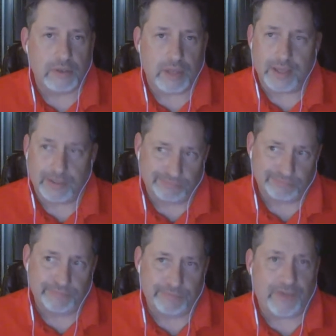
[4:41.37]
like
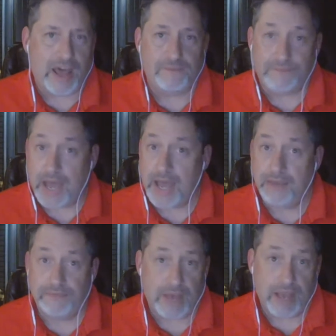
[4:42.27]

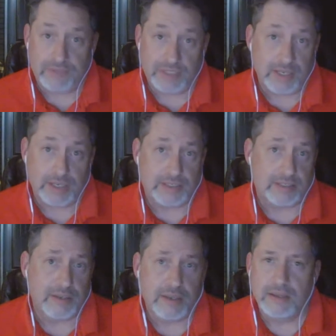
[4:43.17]
5'5",
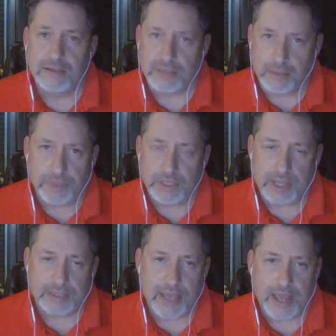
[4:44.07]
5'6", something
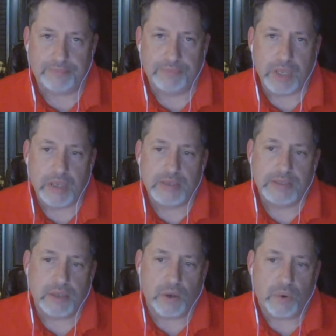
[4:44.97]
like that.
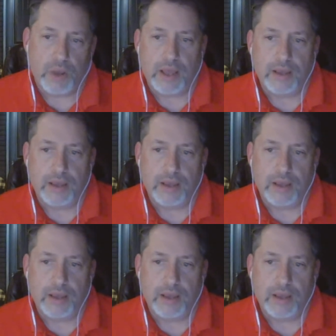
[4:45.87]
So